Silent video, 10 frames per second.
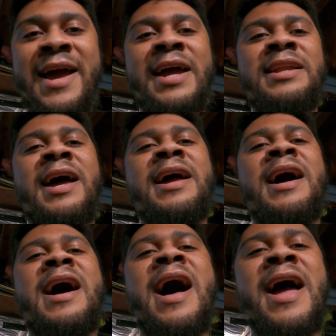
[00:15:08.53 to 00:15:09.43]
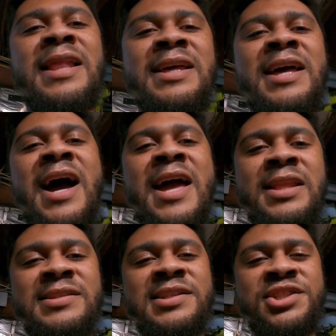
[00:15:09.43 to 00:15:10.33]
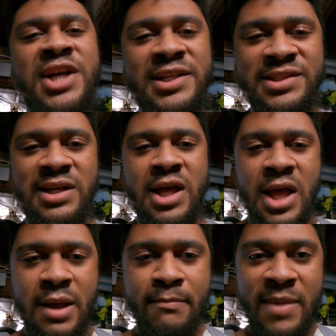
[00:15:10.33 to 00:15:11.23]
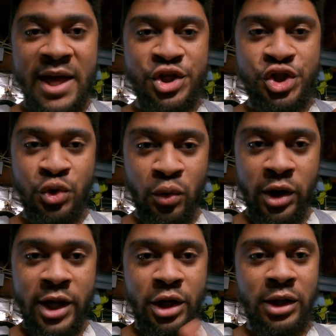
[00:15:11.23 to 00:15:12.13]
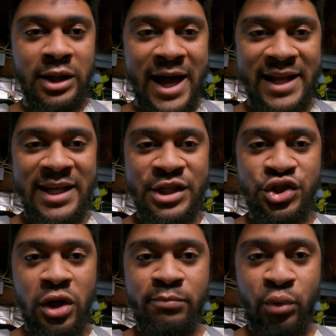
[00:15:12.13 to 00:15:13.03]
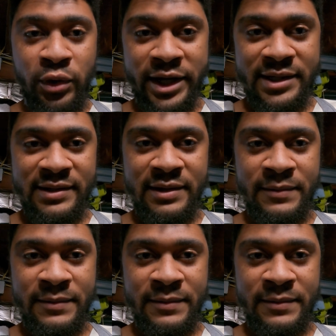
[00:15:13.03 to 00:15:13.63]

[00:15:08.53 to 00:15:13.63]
And I highly, highly suggest, make sure your lighting is on point.